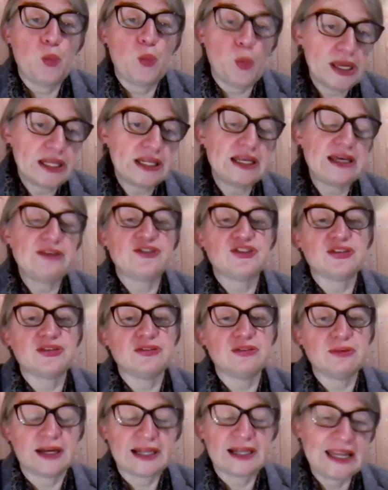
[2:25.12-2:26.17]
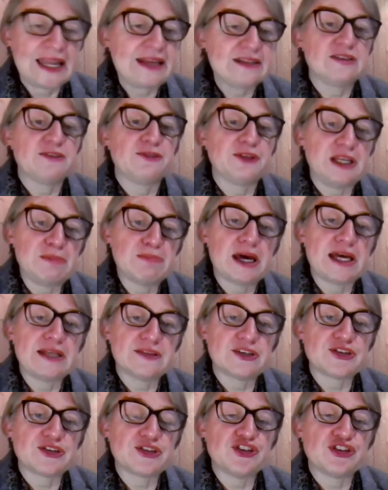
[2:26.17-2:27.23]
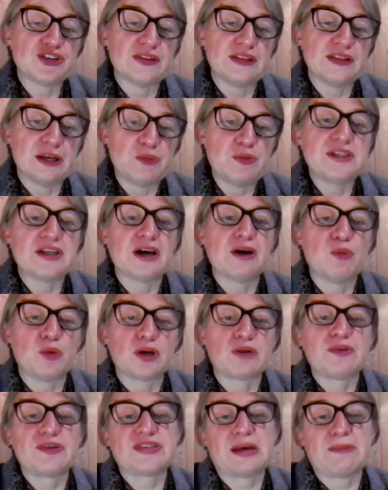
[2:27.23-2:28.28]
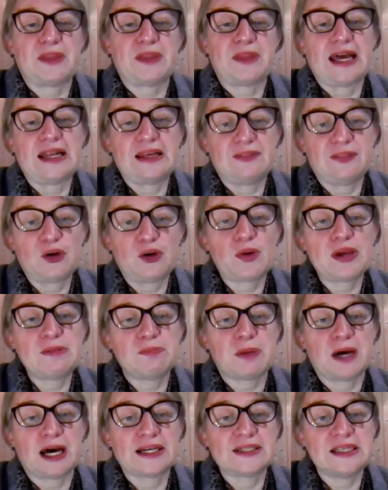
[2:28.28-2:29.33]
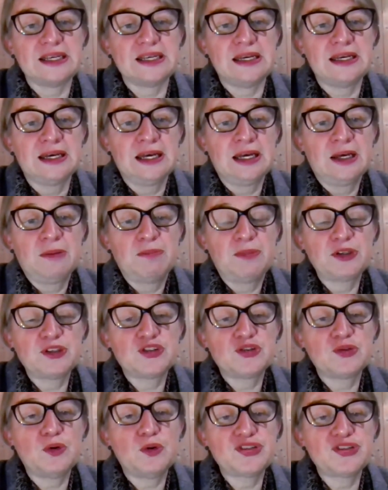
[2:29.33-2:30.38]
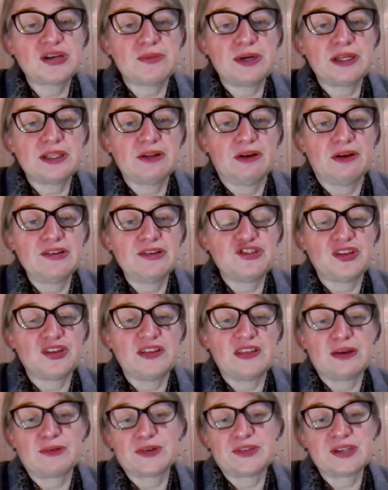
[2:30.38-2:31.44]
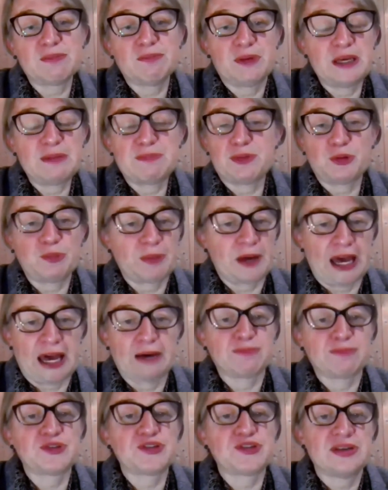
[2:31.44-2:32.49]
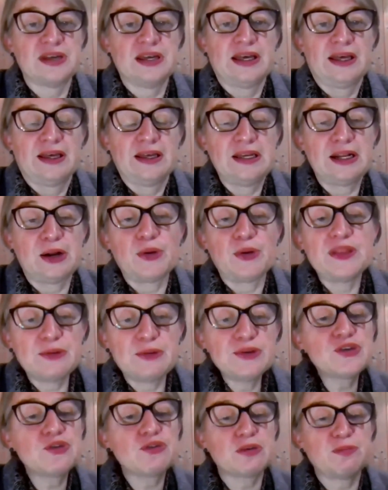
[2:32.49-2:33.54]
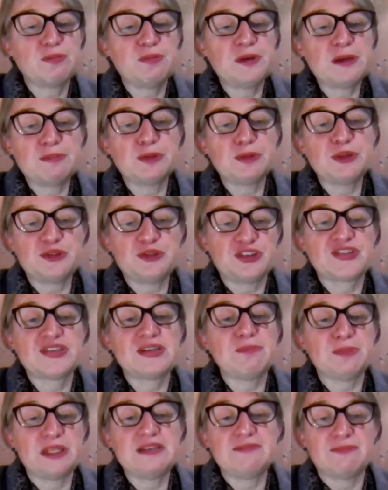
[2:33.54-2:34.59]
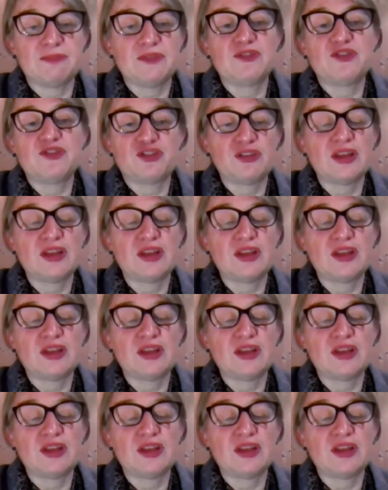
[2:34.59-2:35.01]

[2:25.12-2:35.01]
We need to collectively make the decision that we don't want to accept that in the Green Party, but to also acknowledge that there are some people perhaps, you know, and there is a group of people who just simply